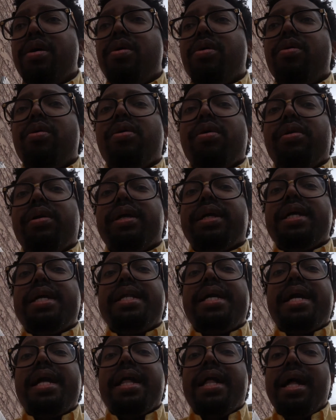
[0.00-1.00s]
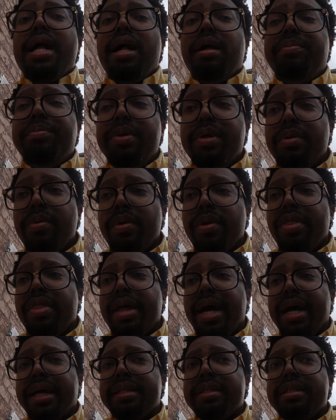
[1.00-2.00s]
Or can I help you with
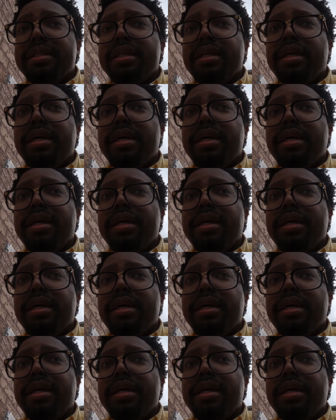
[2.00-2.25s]
that?